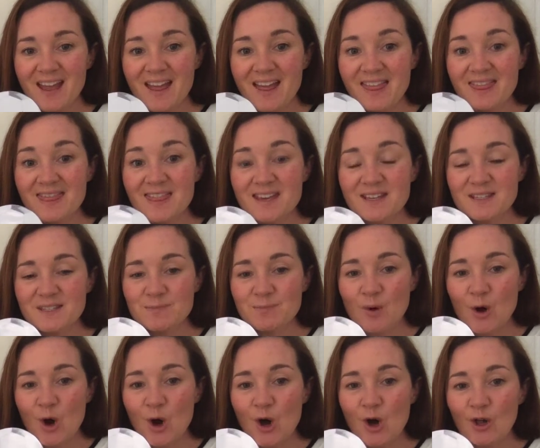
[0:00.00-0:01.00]
This
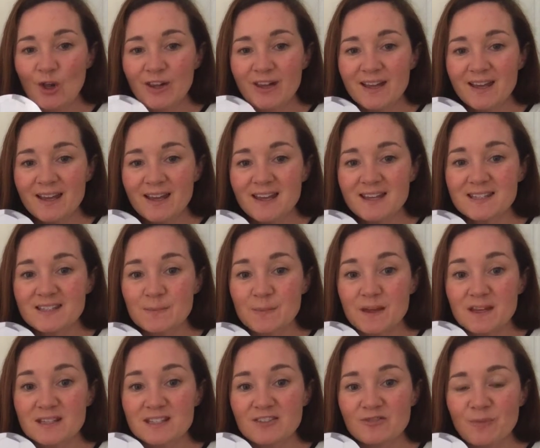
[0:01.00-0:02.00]
ball is a
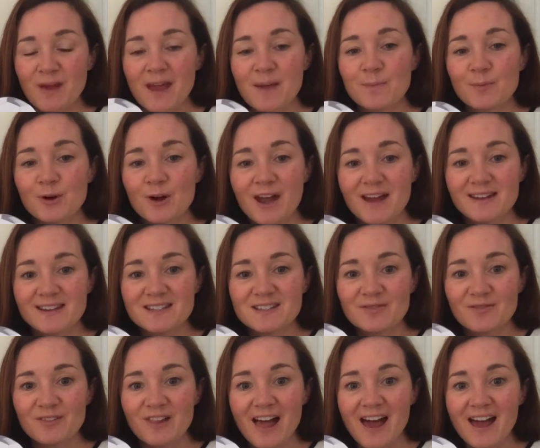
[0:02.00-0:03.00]
piece of paper and it's
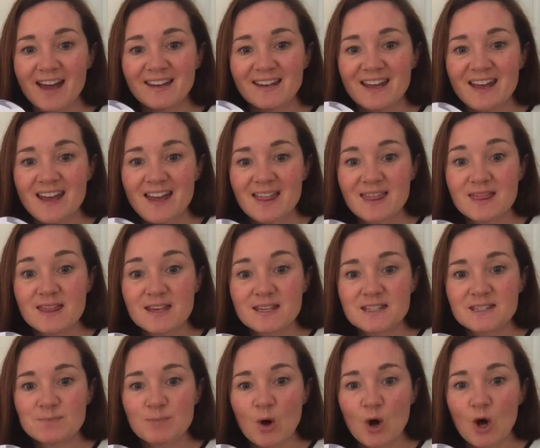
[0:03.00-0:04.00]
flat.
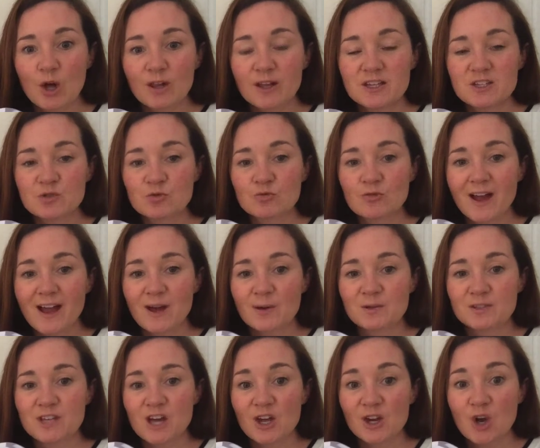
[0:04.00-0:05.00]
This ball is
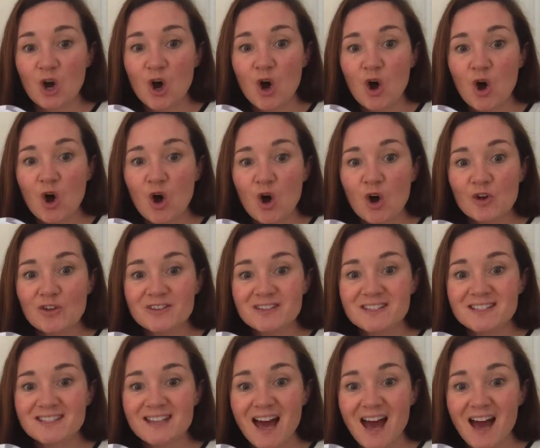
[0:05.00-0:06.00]
round on all
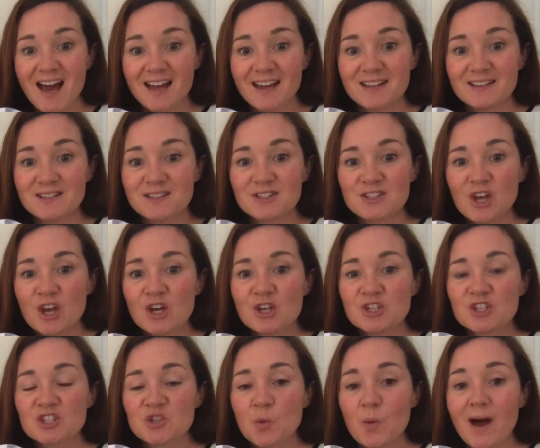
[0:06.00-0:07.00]
sides,
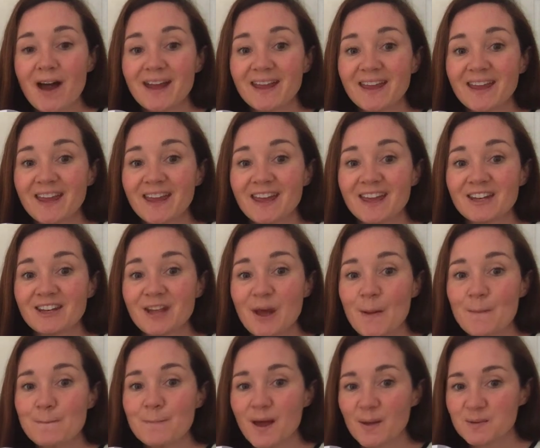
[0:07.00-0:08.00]
so I can
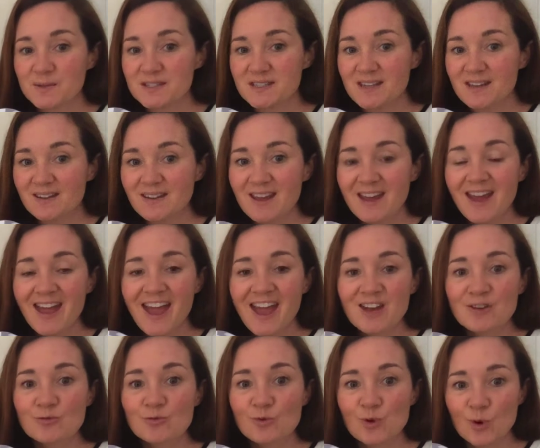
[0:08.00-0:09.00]
bounce it
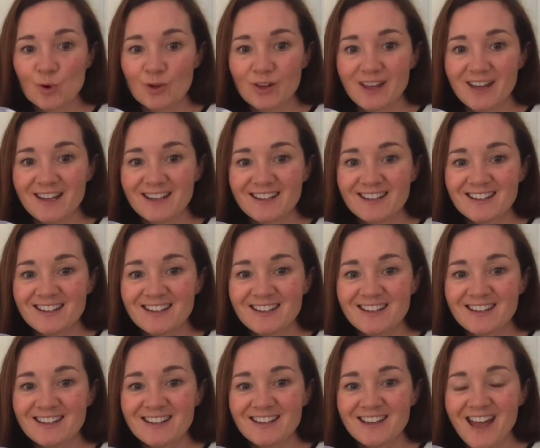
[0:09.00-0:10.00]
and roll it
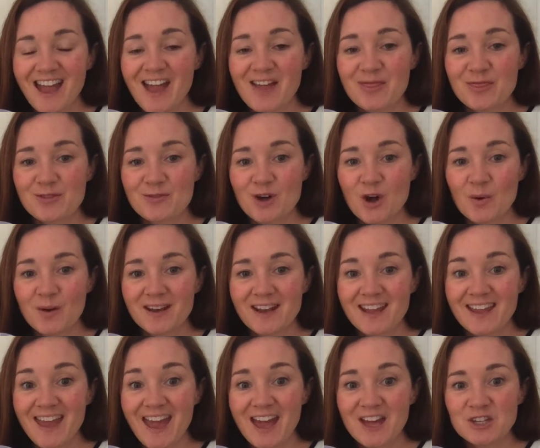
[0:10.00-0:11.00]
and throw it
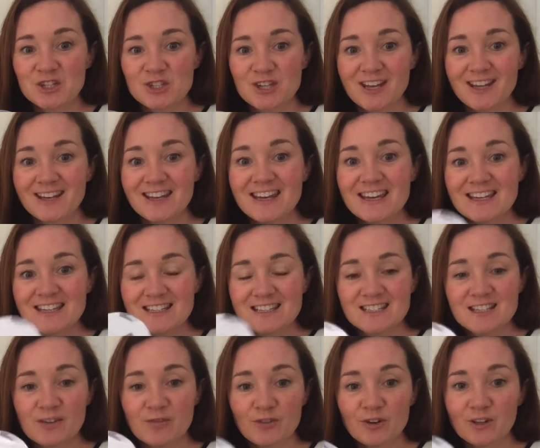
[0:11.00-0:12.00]
and catch it
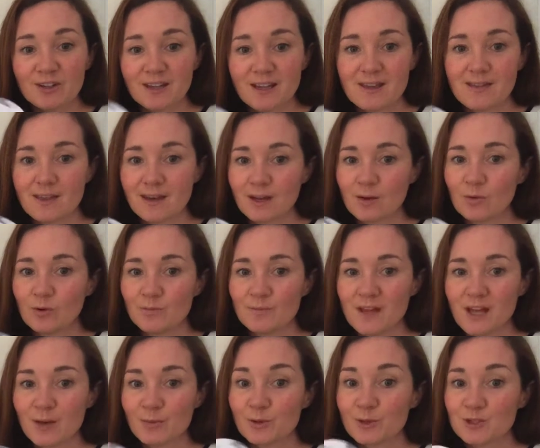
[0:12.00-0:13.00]
differently than I would
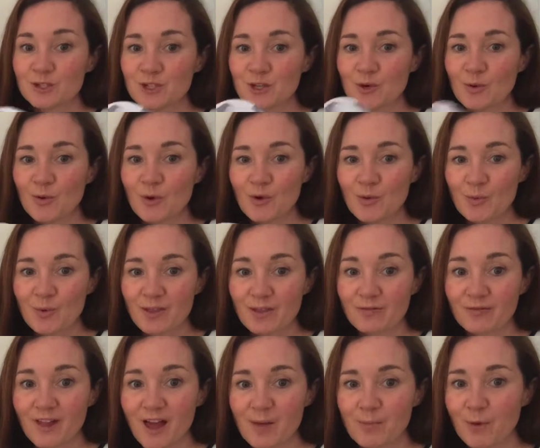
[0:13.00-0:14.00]
be able to with a
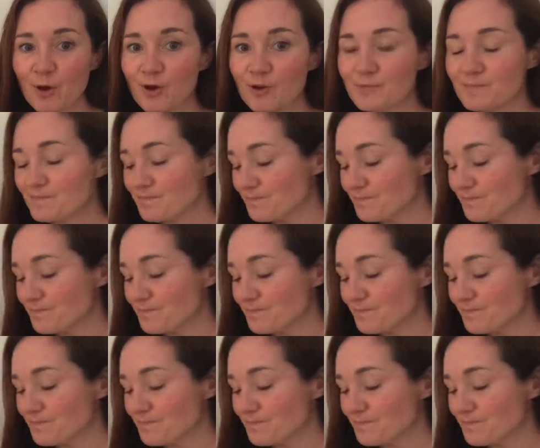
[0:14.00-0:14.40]
flat ball.